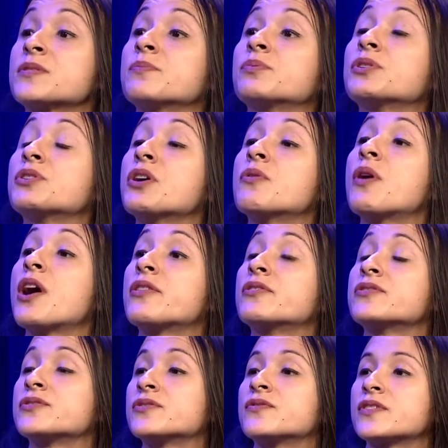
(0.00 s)
simply no
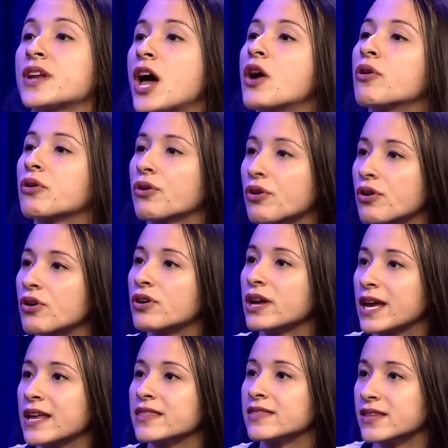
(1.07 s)
other juvenile girl
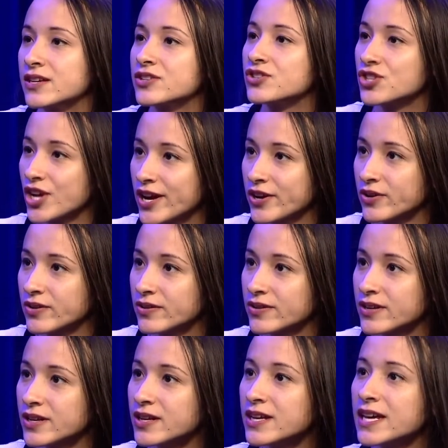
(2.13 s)
in the jail.
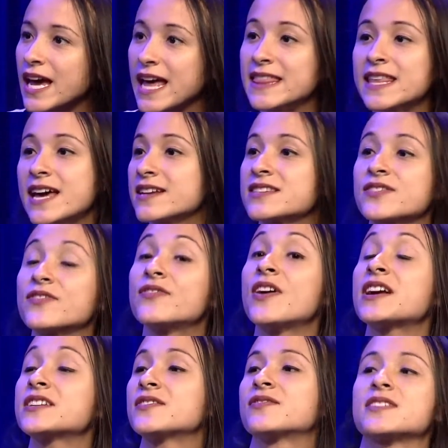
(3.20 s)
And that is
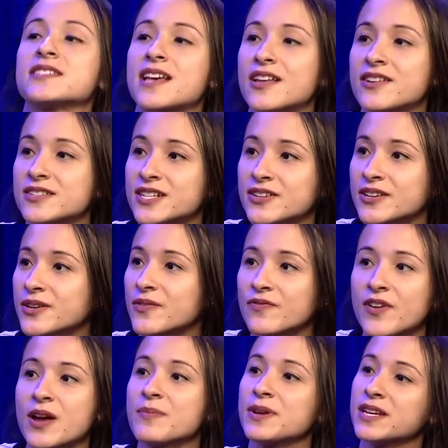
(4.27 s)
effectively solitary
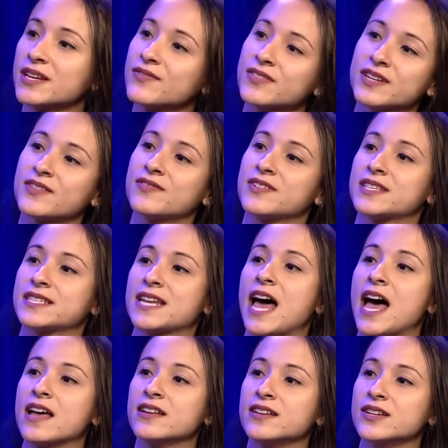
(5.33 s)
confinement, even if it's
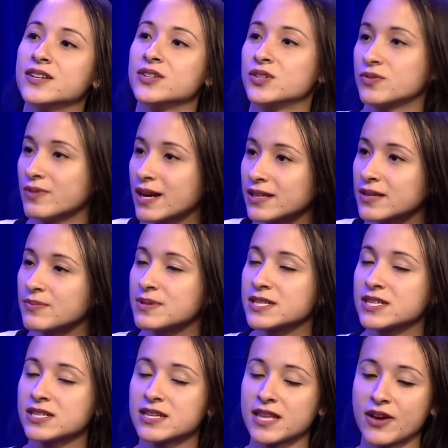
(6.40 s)
not directly
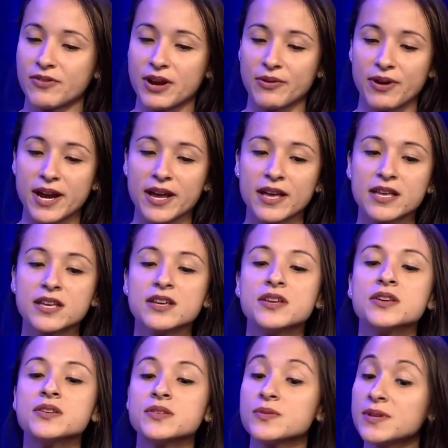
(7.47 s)
positioned that way, right?
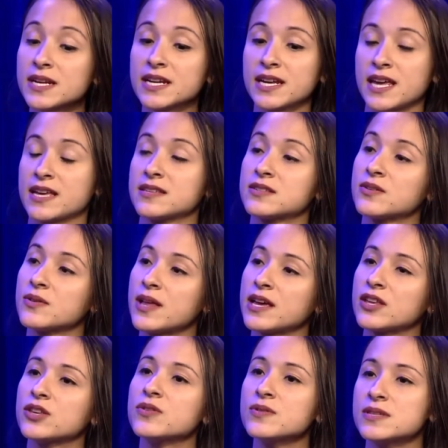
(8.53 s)
So in any case, so
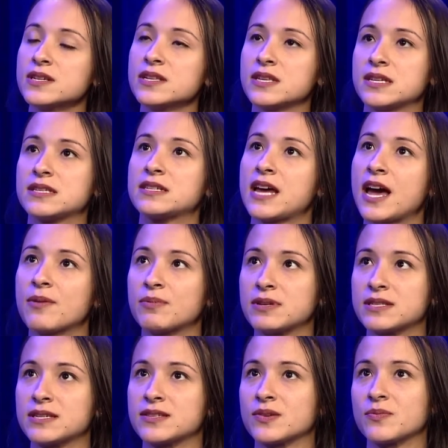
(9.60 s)
like using these
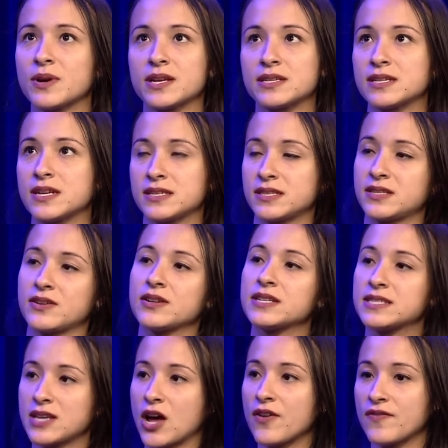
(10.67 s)
tablets as a way to necessarily
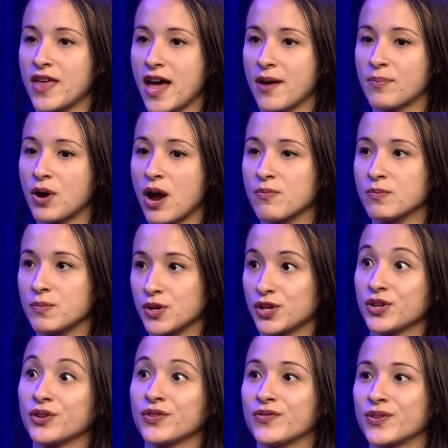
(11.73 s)
solve that problem and
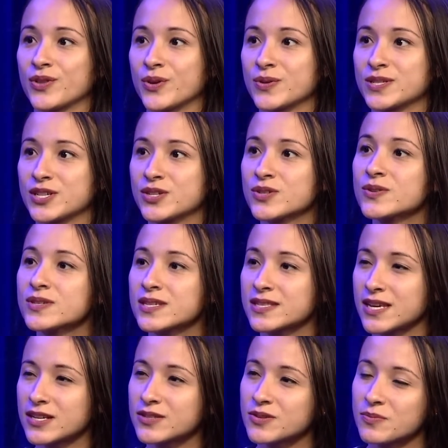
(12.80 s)
cure for those issues is
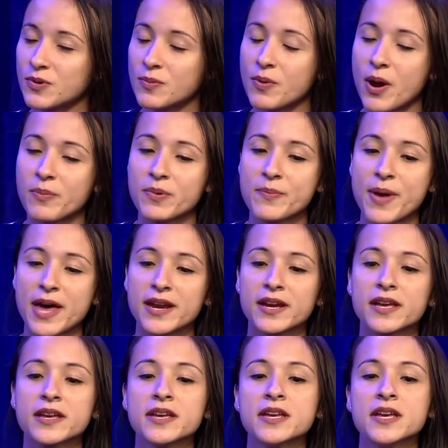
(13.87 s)
like super problematic.